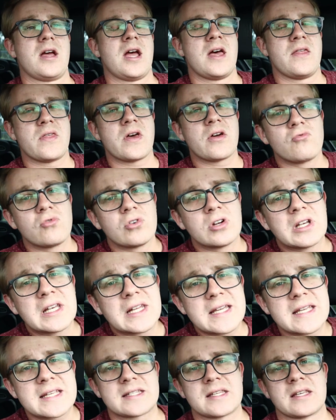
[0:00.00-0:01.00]
and then
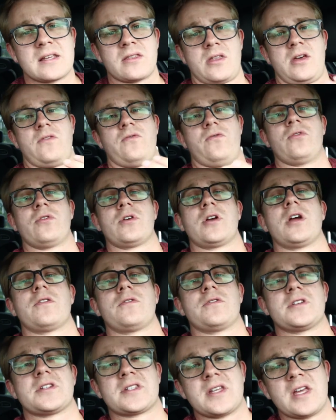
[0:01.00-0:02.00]
releasing that
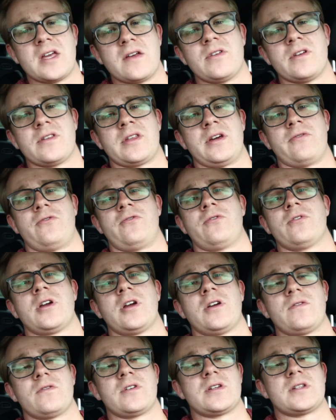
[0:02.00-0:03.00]
forgiveness, giving that
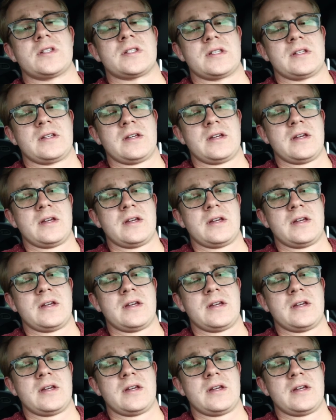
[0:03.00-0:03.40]
forgiveness,